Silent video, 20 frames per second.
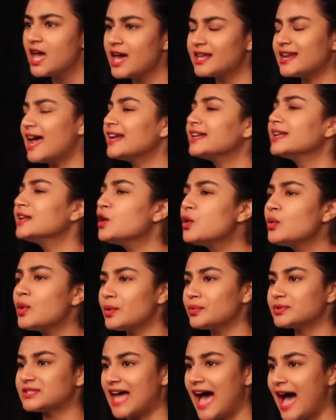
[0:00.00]
And I didn't know
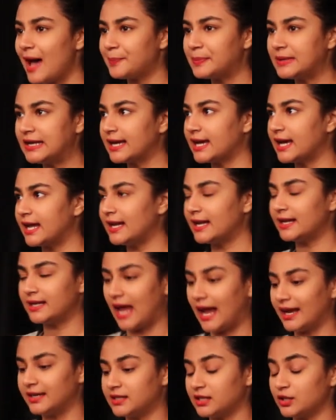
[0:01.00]
what was happening.
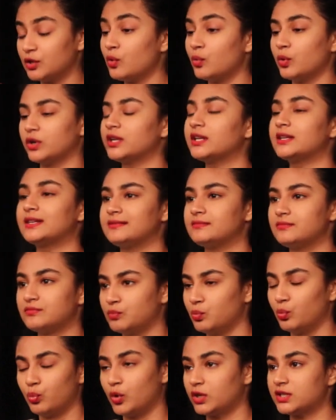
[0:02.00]
I didn't know
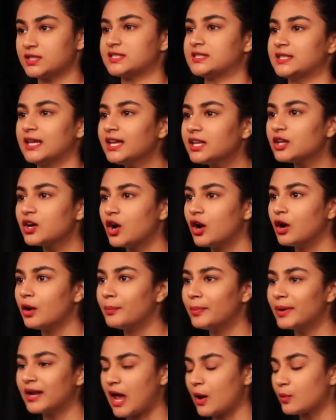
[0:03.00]
what to say to
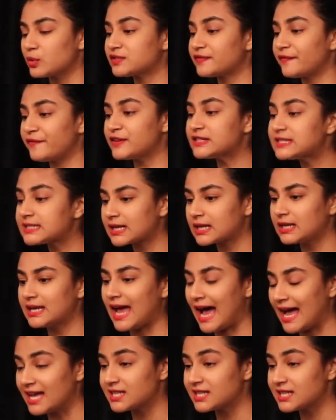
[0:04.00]
her, but I was physically